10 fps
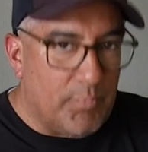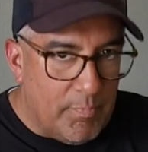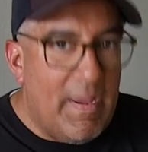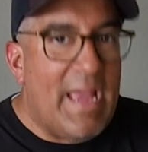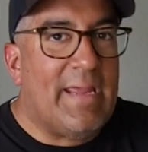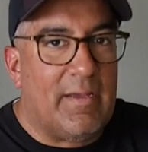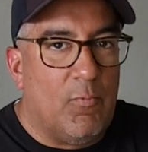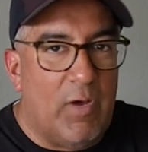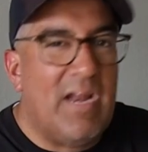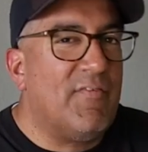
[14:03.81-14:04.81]
make
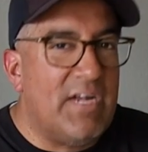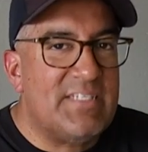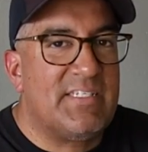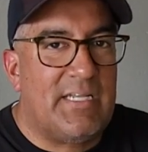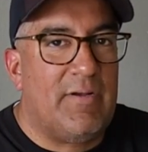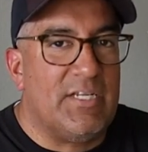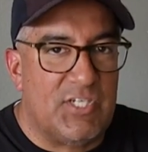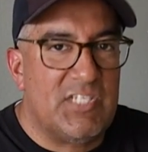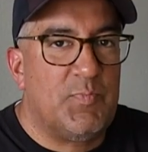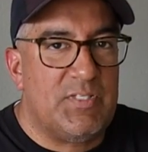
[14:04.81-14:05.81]
whatever necessary
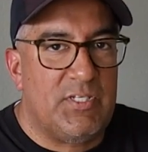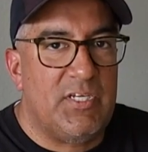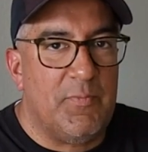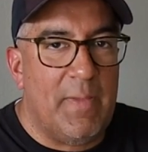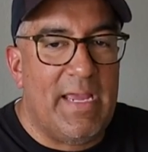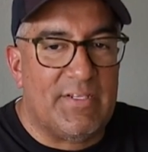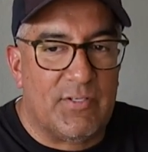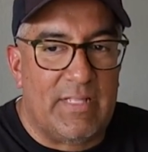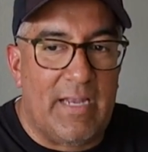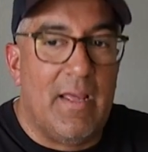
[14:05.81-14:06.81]
adjustments you need to make so
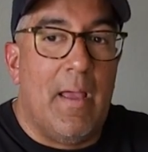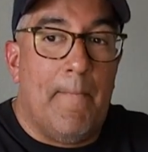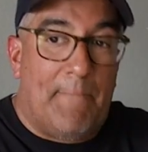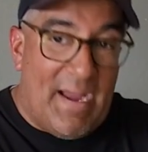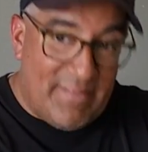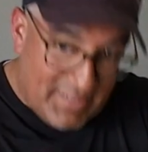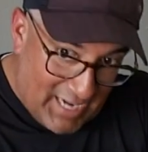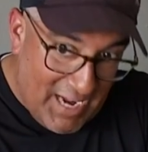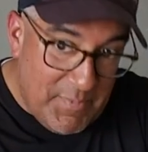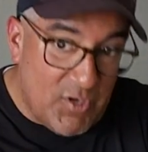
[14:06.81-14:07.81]
that by the
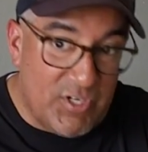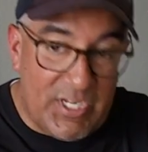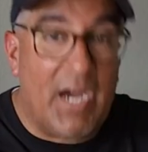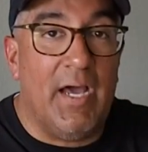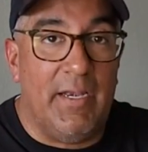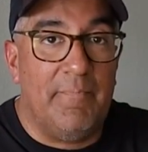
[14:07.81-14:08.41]
time you're done,